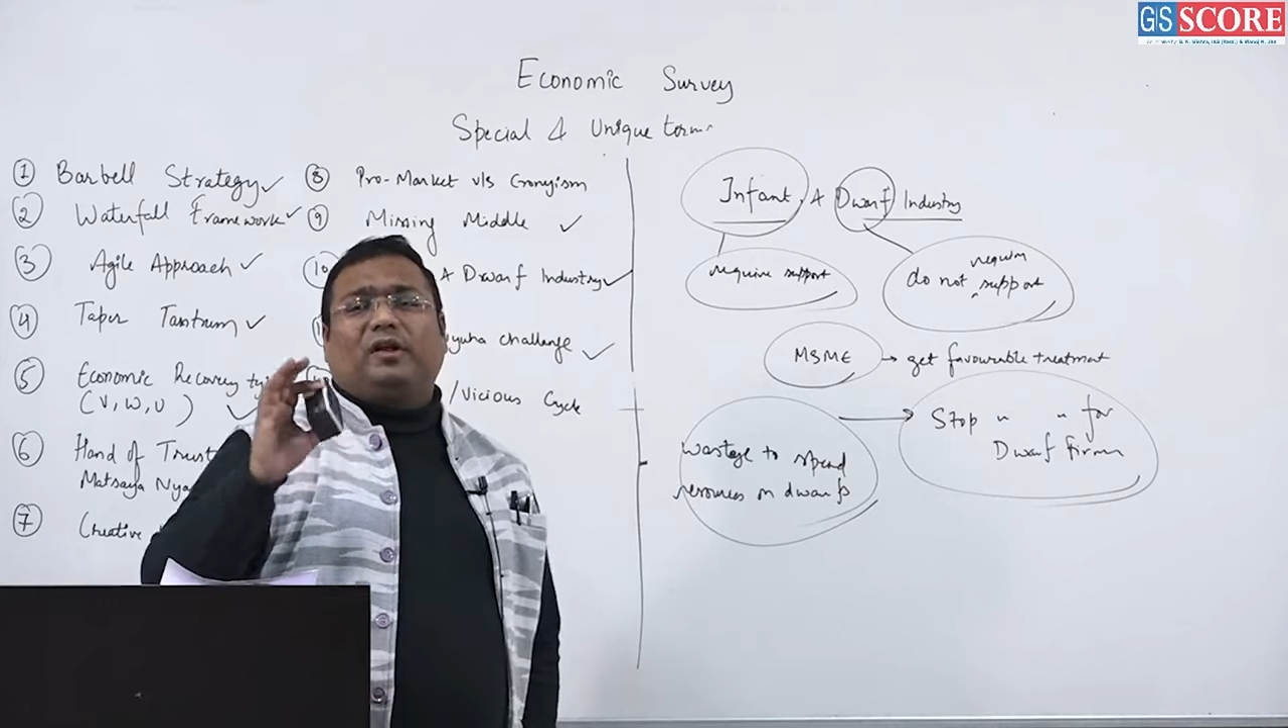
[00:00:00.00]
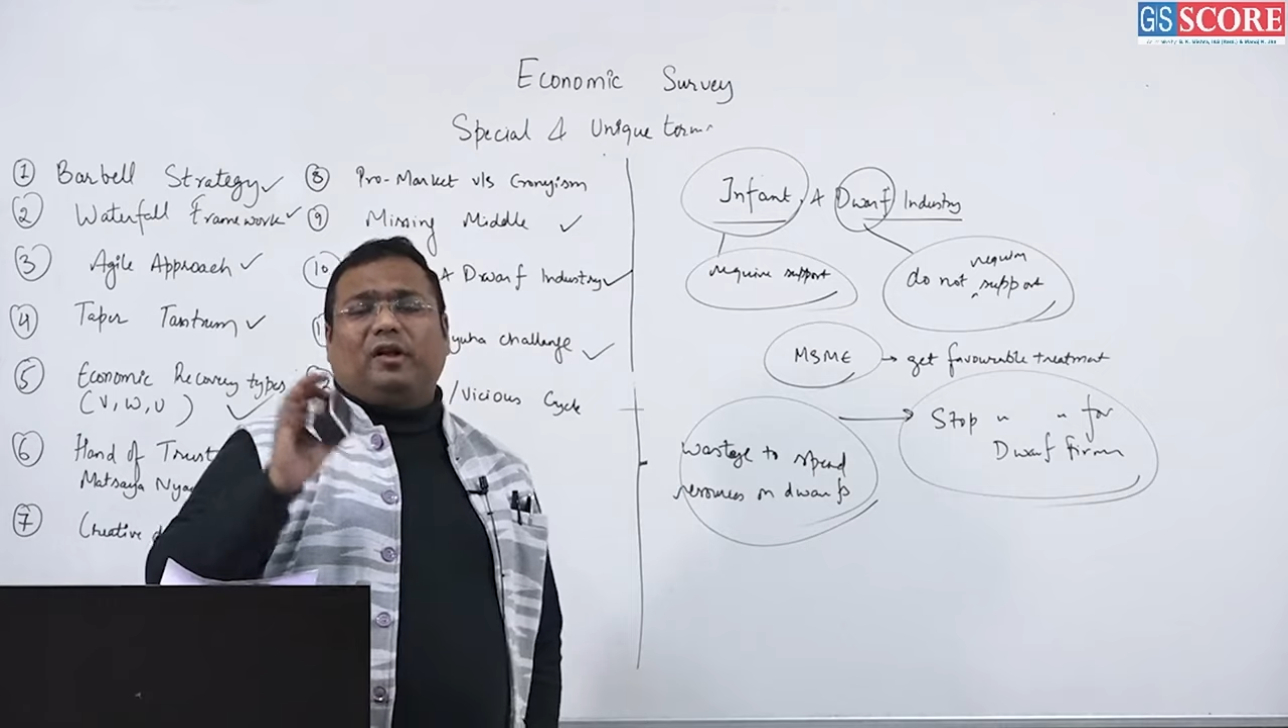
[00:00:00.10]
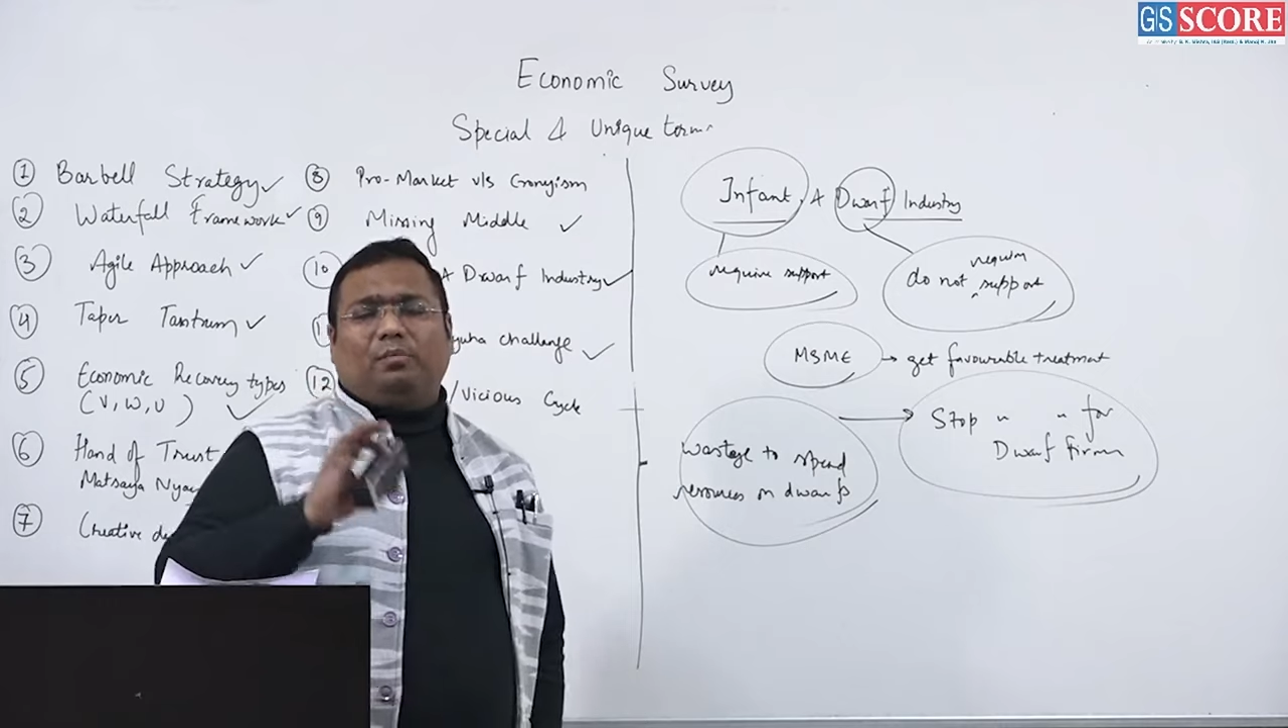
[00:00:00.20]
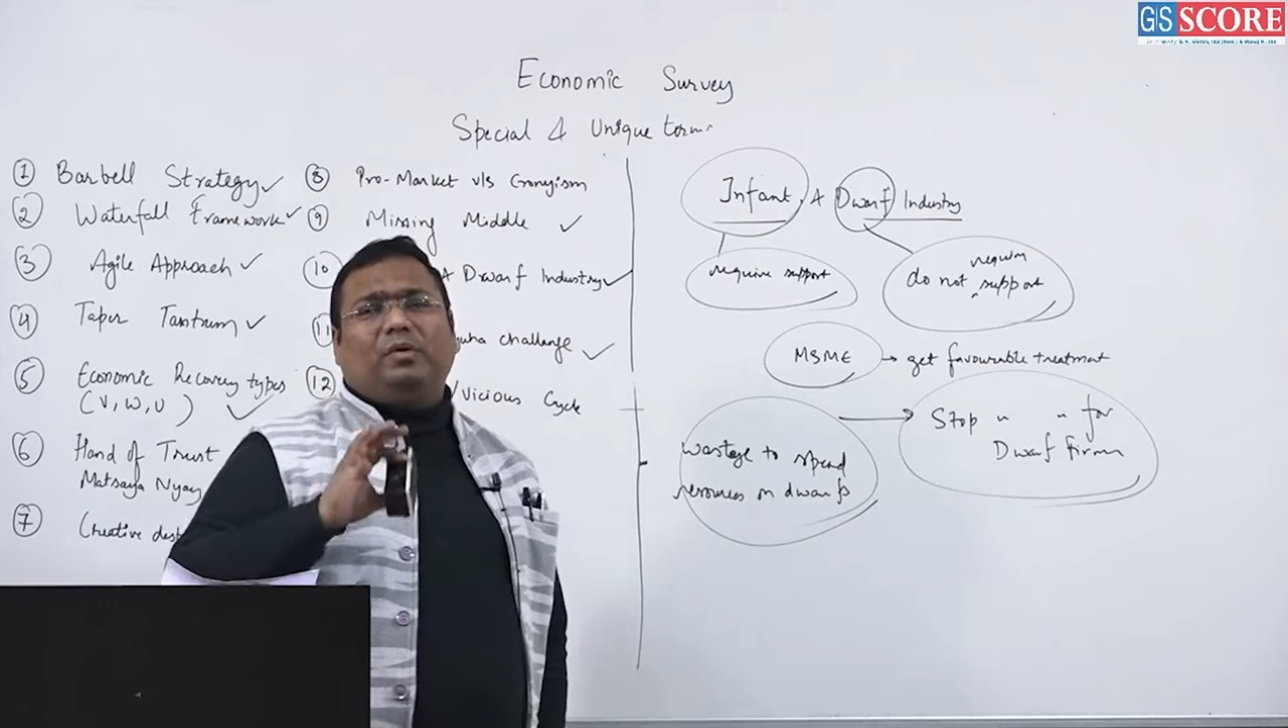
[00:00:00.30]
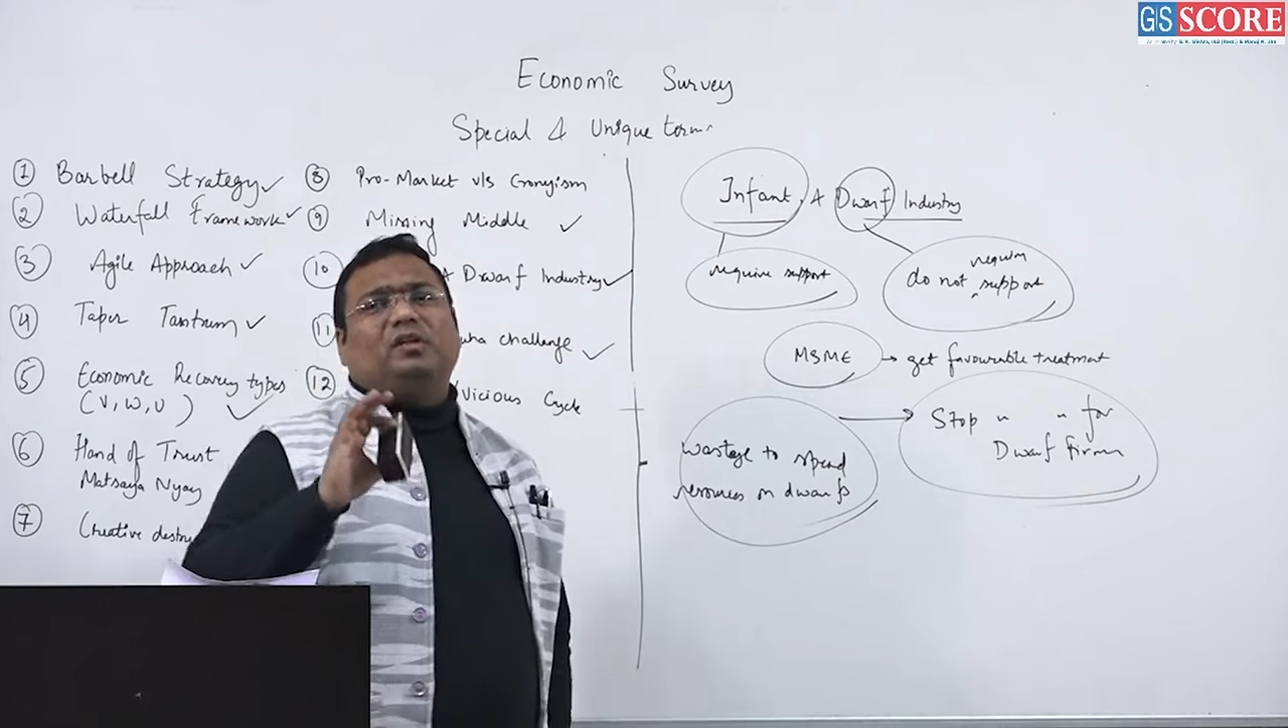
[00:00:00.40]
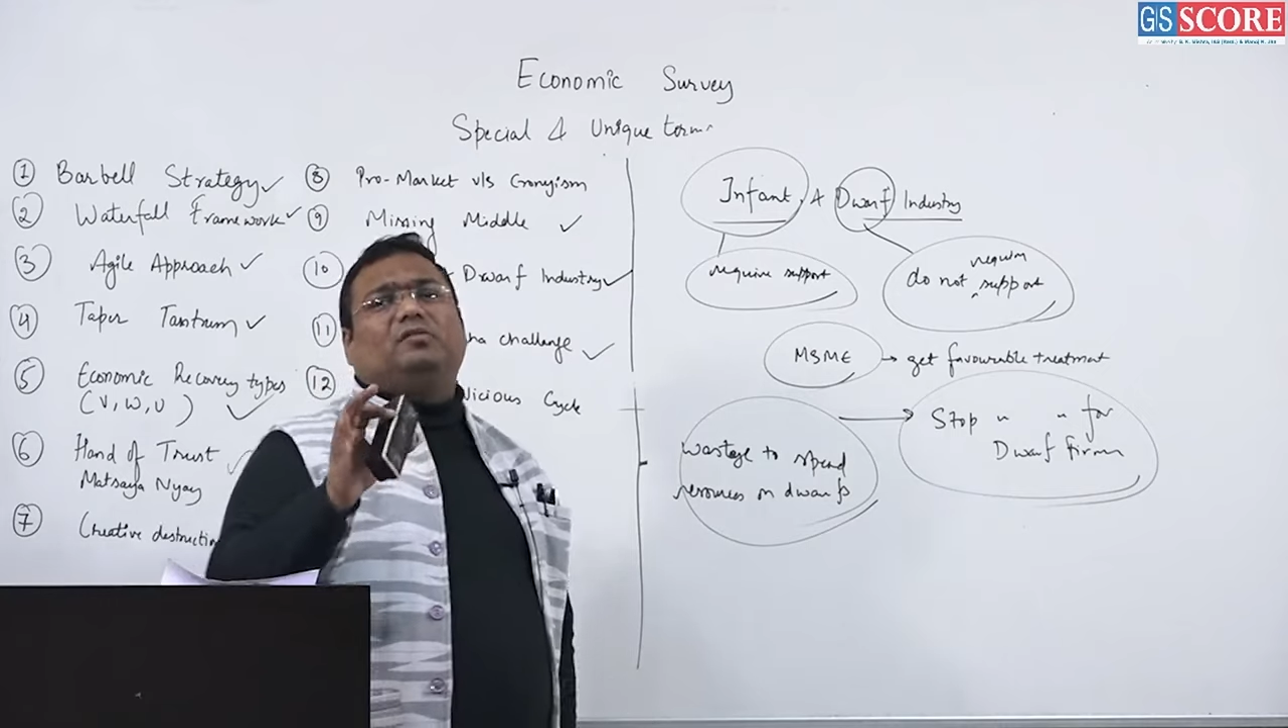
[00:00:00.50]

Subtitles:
their number is